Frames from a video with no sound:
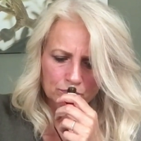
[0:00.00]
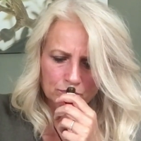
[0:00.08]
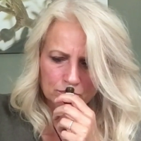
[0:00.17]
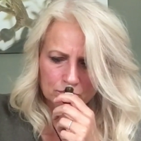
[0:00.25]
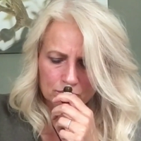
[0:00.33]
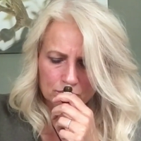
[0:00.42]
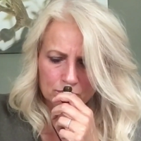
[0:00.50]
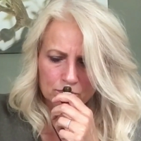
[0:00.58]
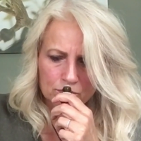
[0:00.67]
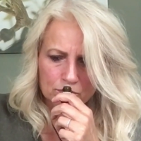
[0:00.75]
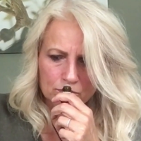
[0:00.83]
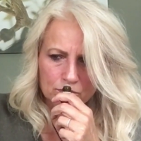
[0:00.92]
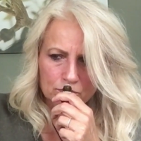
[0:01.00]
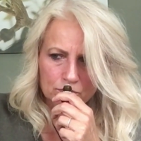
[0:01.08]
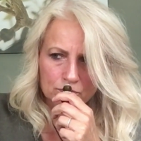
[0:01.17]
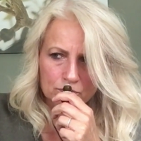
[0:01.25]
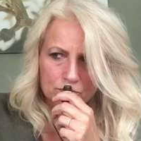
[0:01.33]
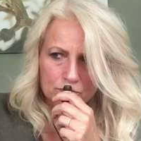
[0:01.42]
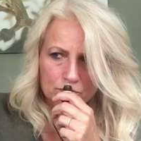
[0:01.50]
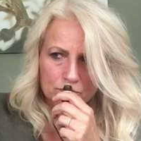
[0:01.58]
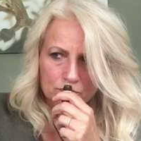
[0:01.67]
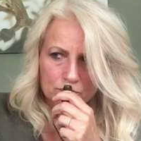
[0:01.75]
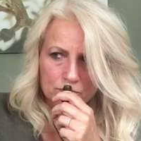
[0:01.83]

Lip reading: (silence)